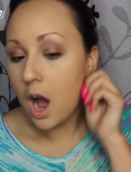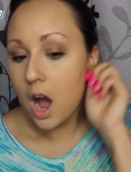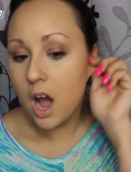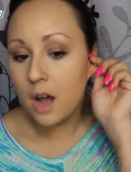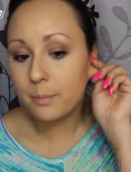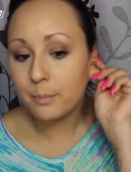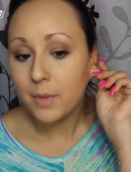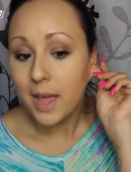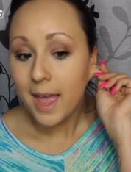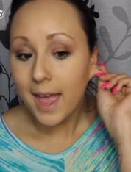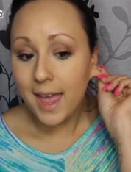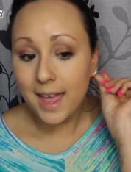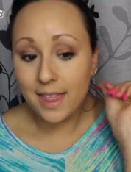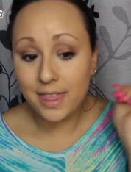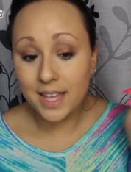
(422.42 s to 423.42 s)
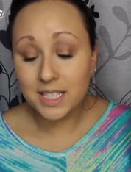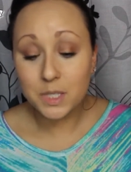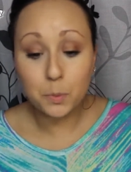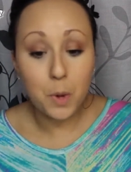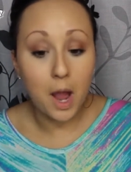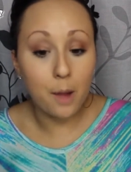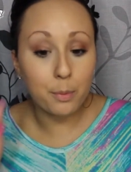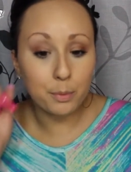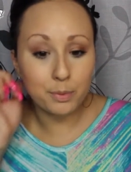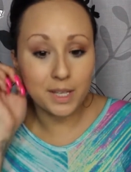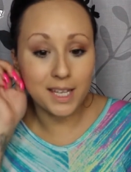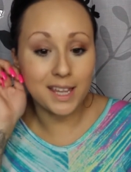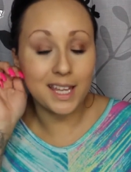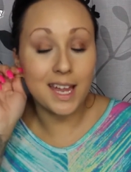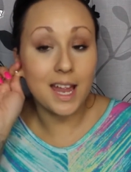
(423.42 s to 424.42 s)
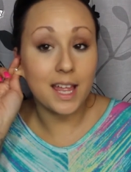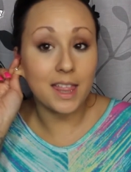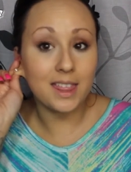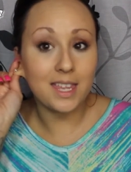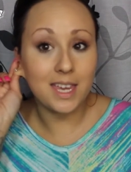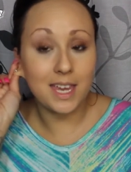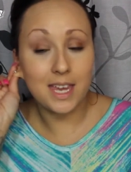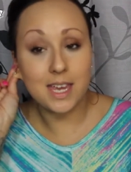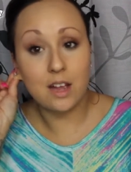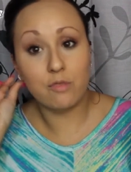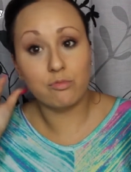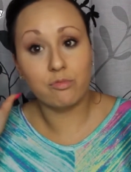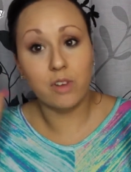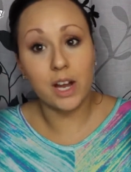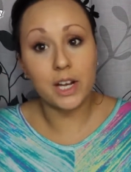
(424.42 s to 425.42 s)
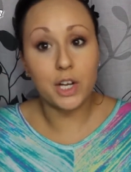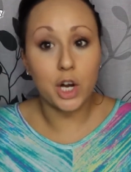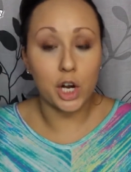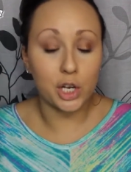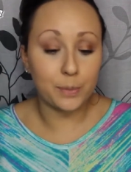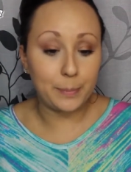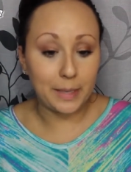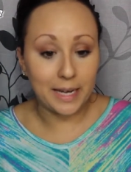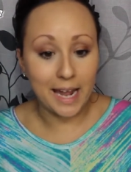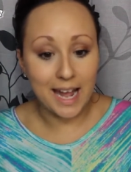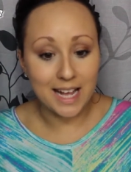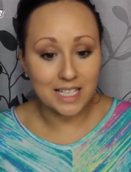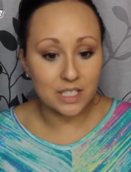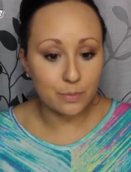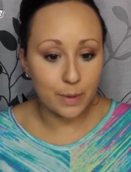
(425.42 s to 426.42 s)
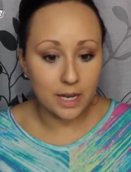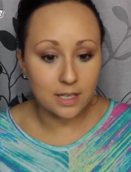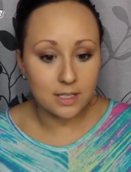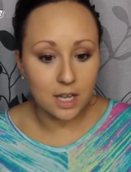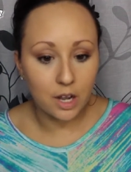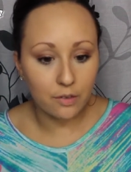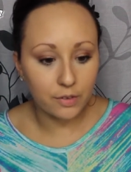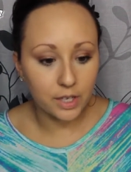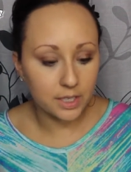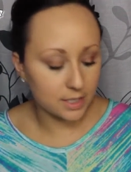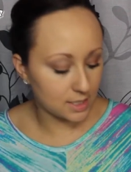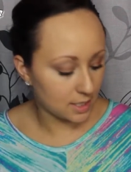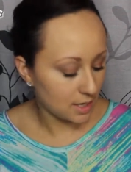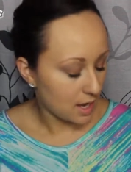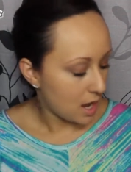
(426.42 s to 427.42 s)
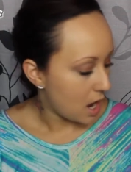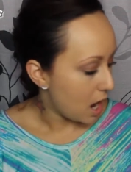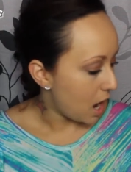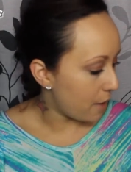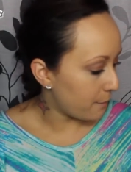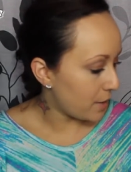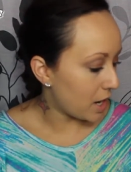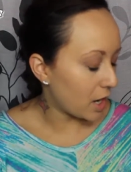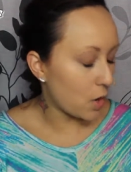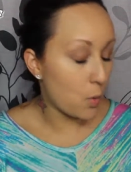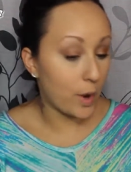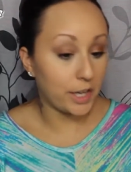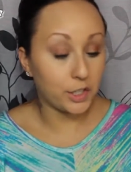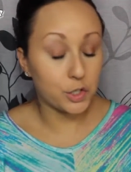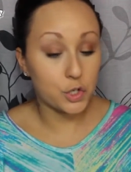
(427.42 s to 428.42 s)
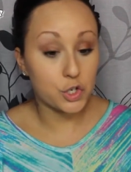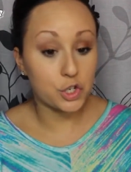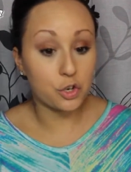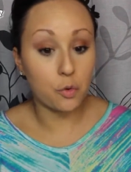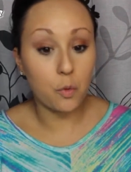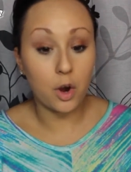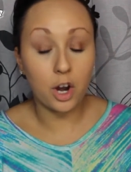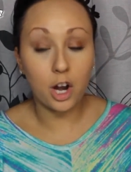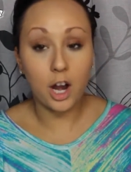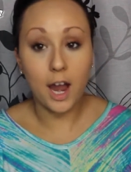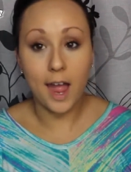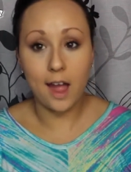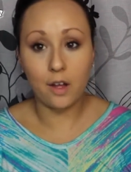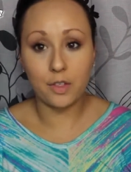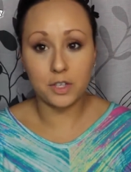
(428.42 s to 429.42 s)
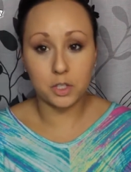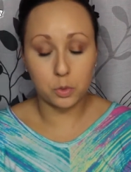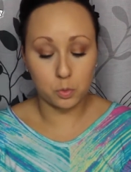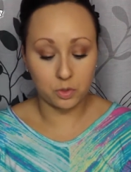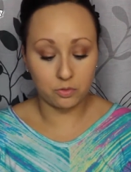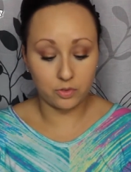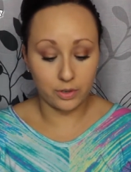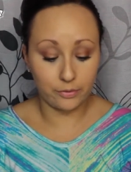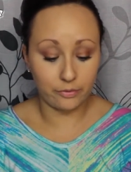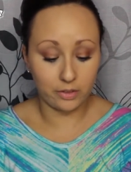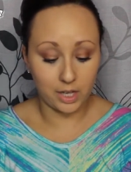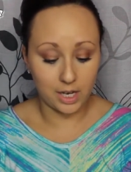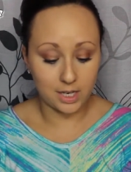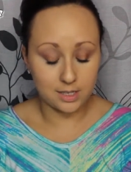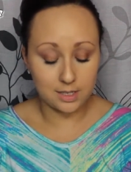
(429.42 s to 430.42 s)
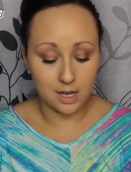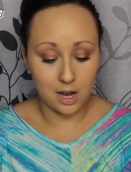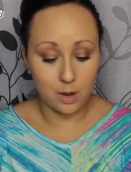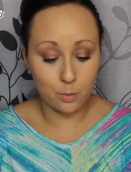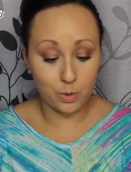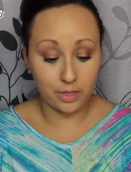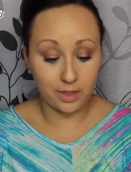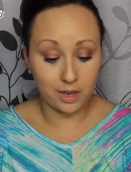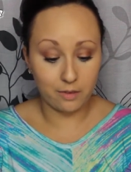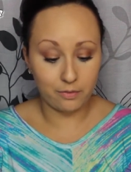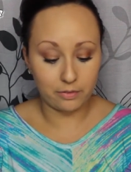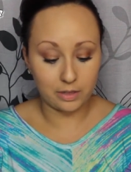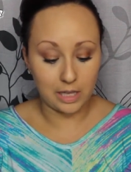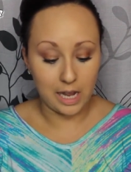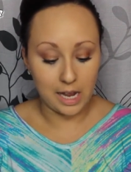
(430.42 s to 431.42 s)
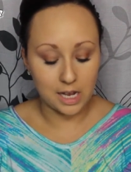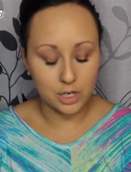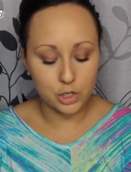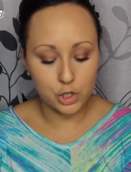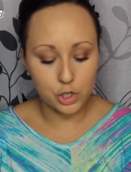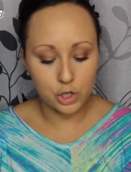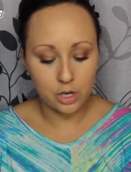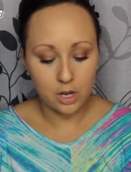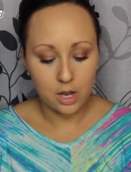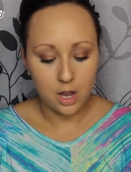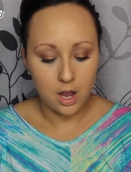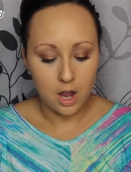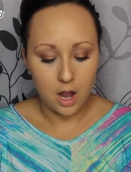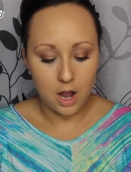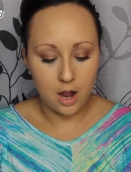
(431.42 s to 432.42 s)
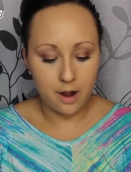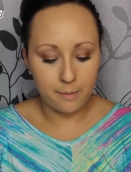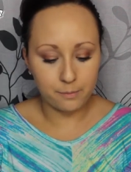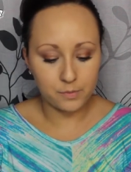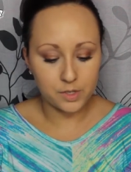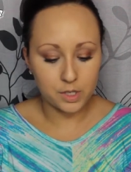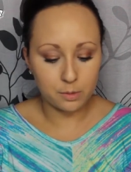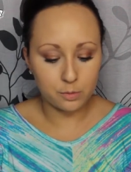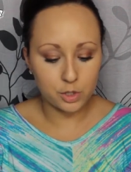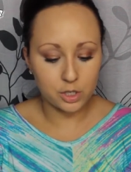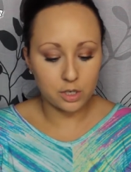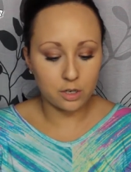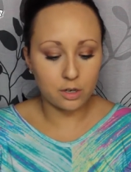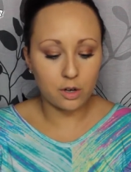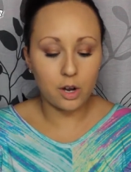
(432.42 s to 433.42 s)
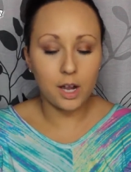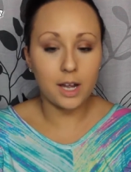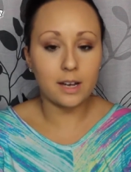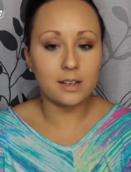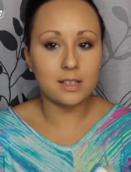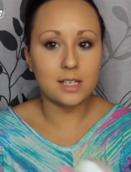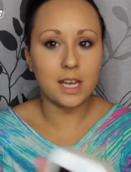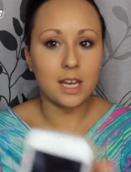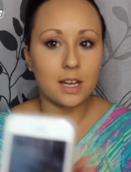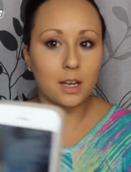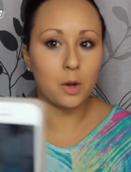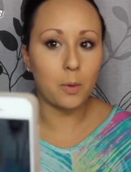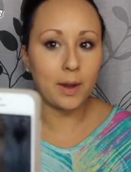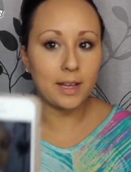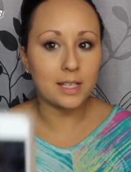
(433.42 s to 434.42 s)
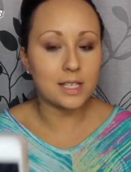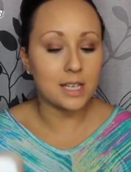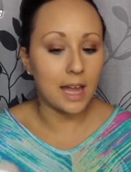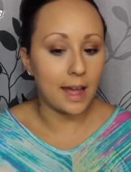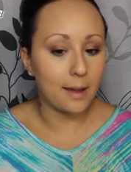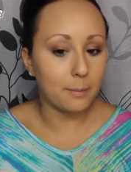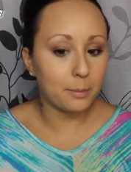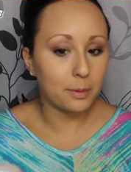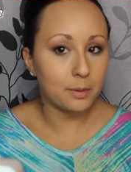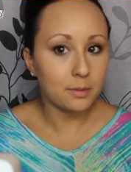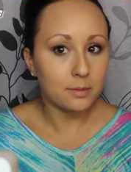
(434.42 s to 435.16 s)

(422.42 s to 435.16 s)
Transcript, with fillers: um, and that's probably like the red carpet aspect of it. I'm not quite sure how this would reflect with a flash, um, so I'm just gonna go ahead and take a quick snap.